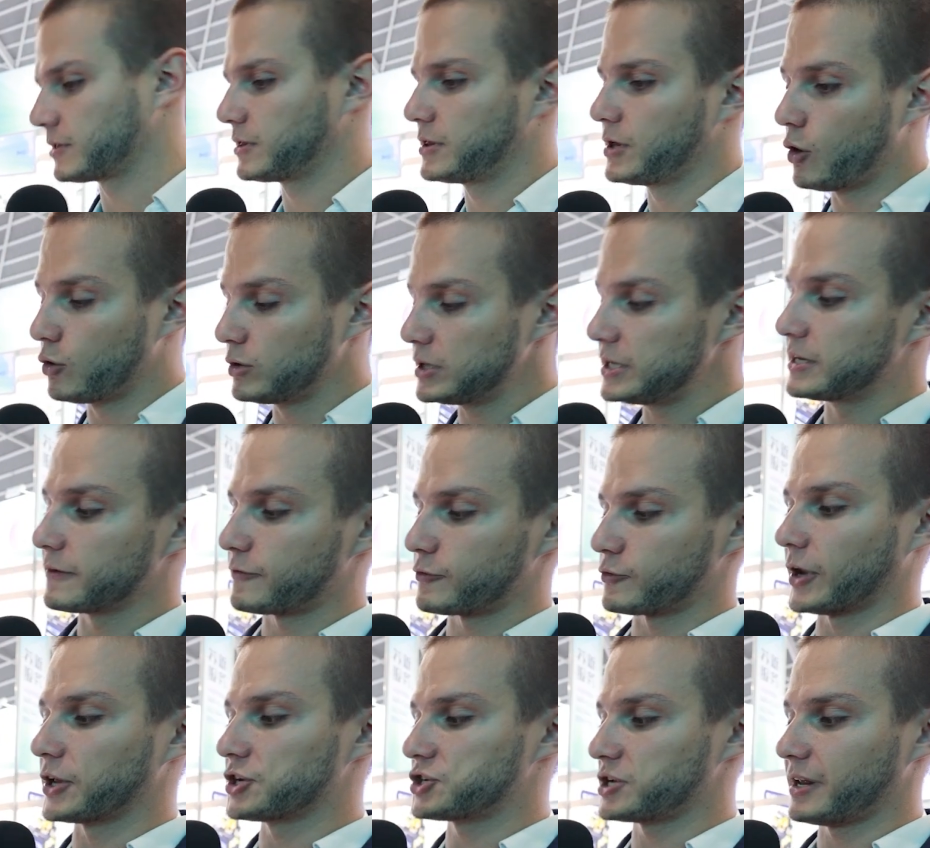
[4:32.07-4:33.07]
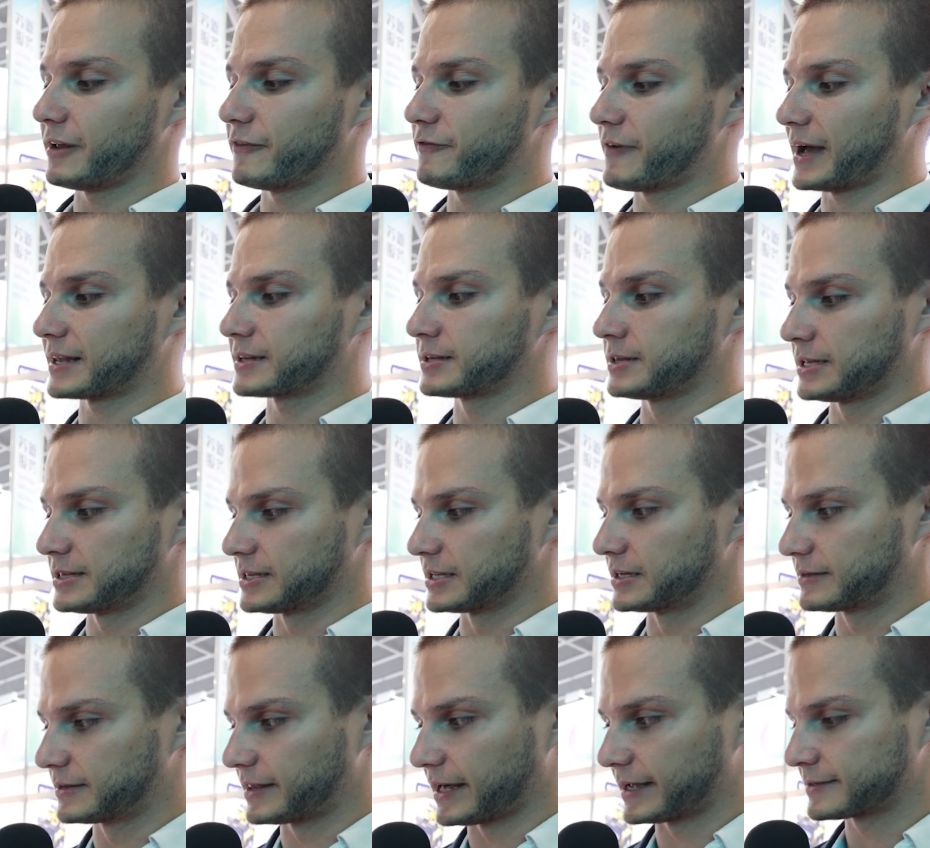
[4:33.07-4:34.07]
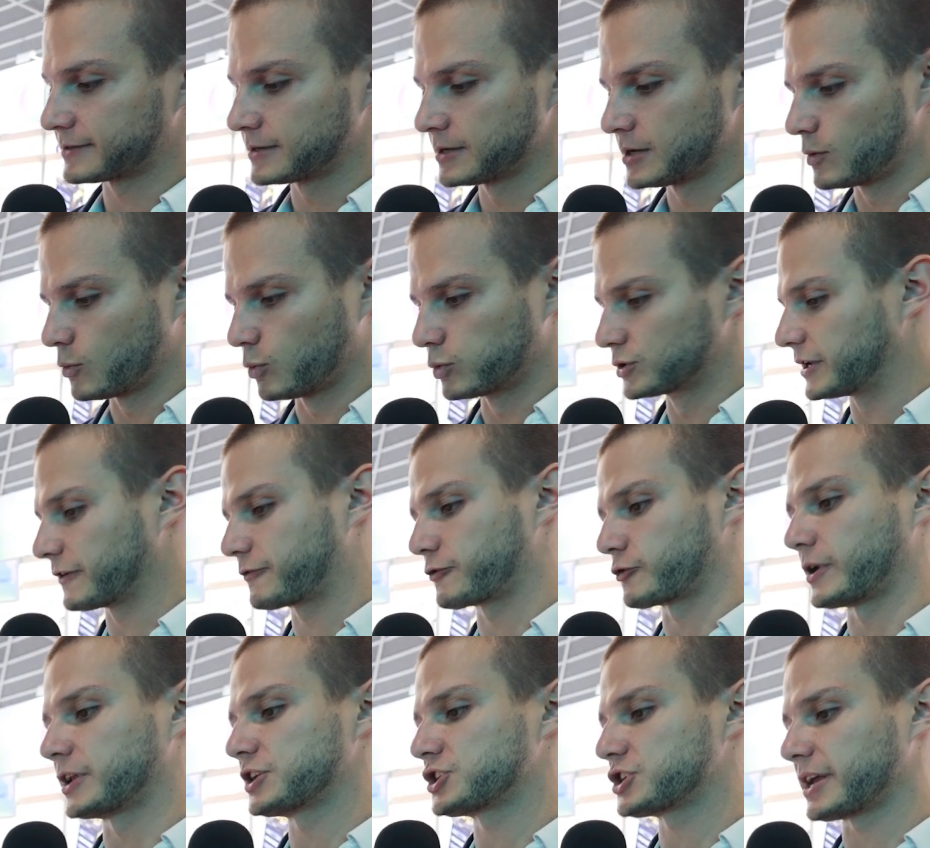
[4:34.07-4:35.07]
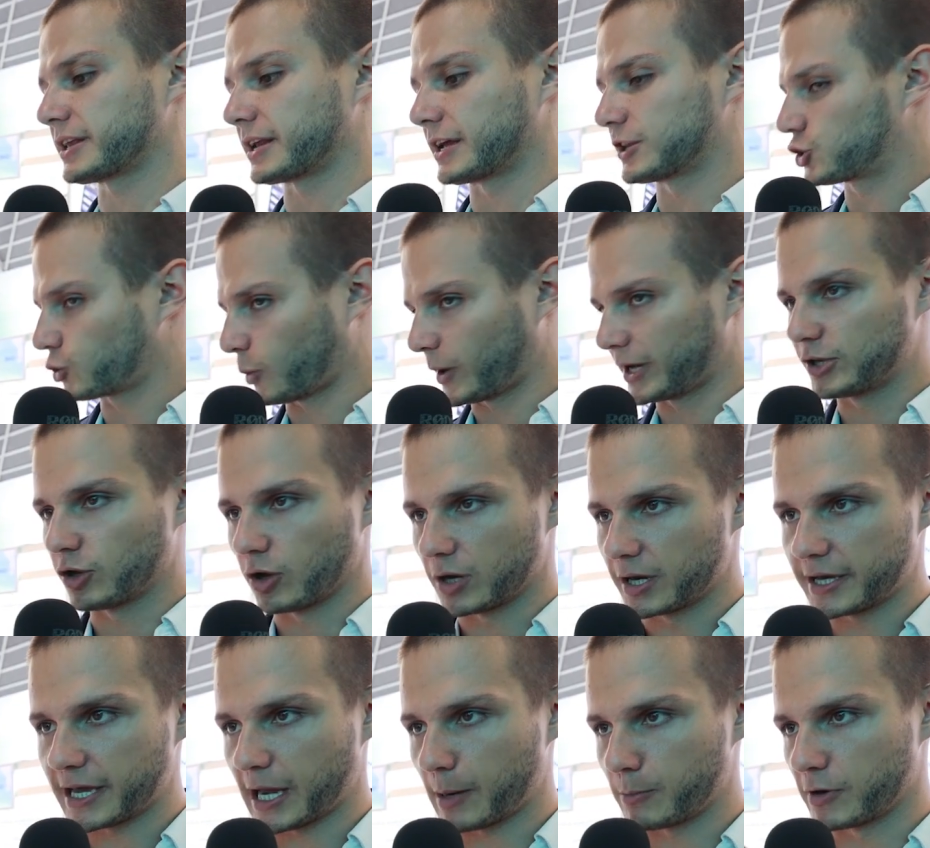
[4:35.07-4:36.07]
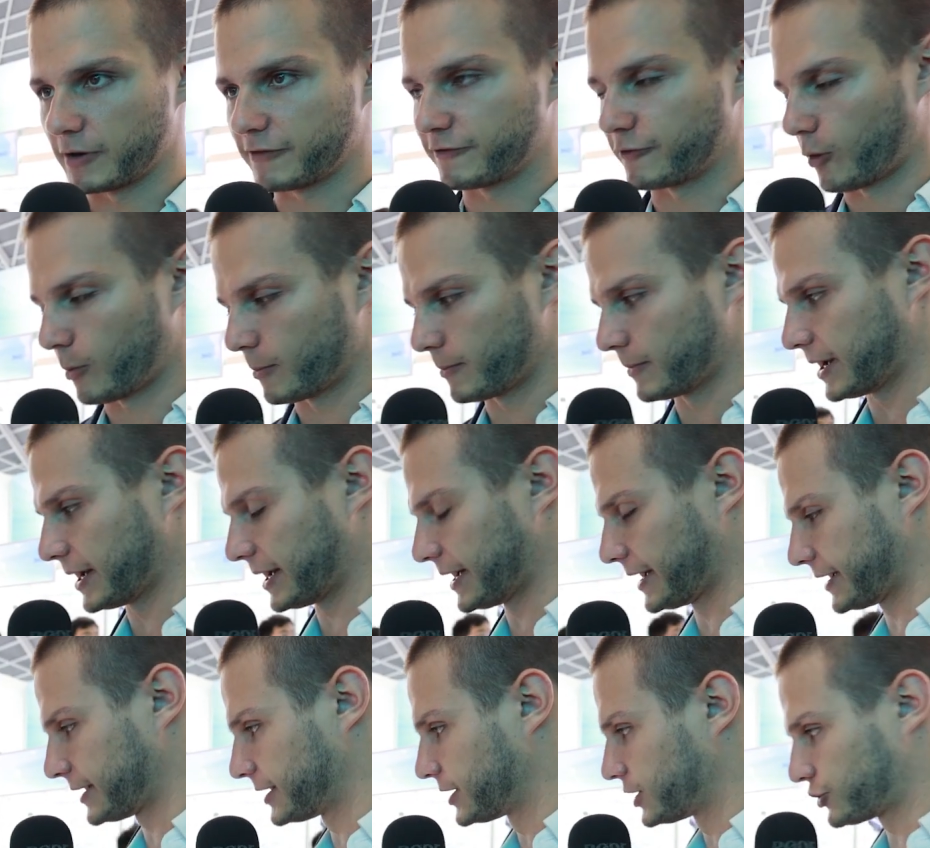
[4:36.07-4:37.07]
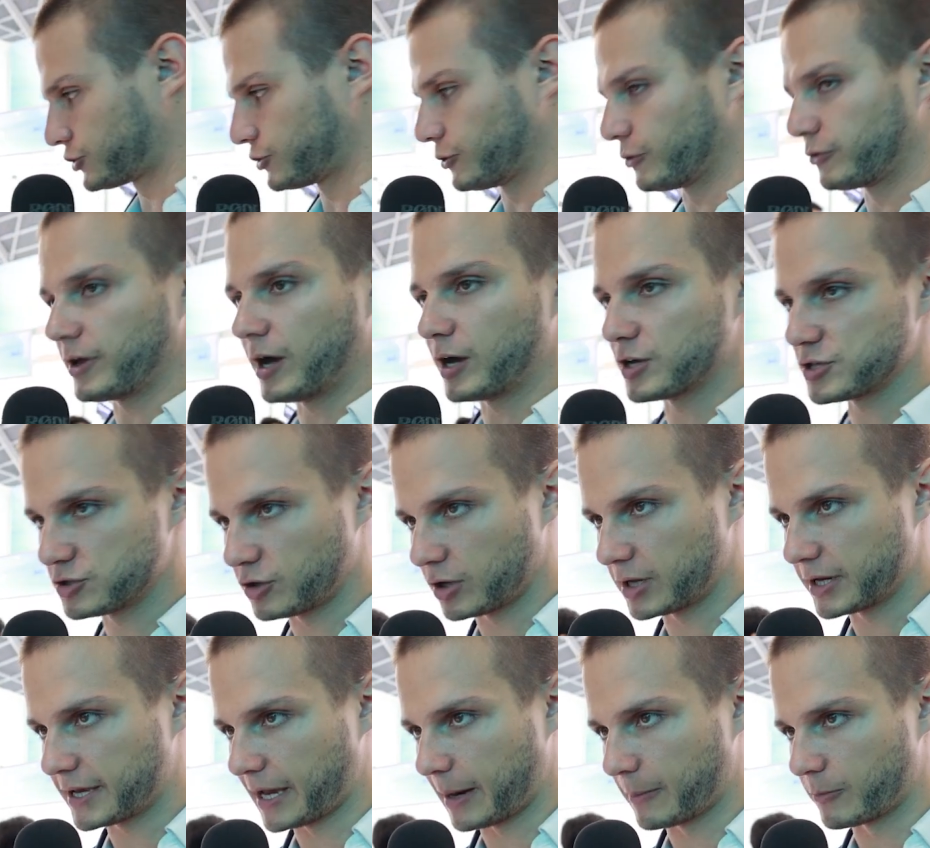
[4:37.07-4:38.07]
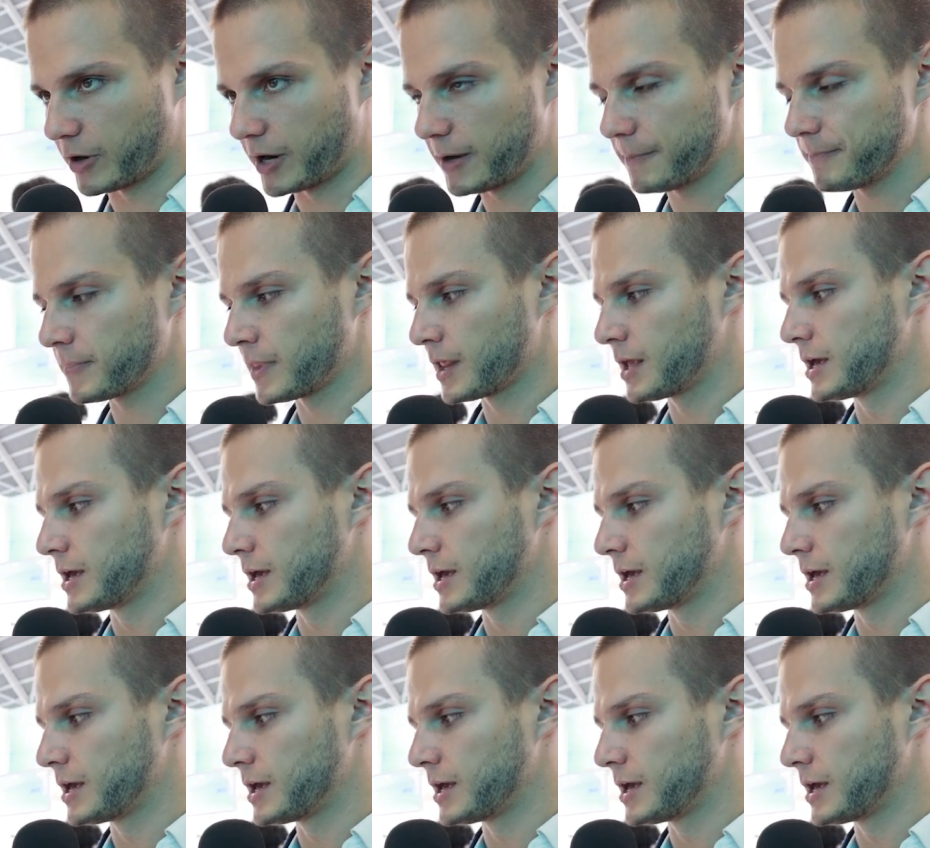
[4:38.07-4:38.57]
The only differentiating factor that would differentiate a $20 camera from a $2,000 camera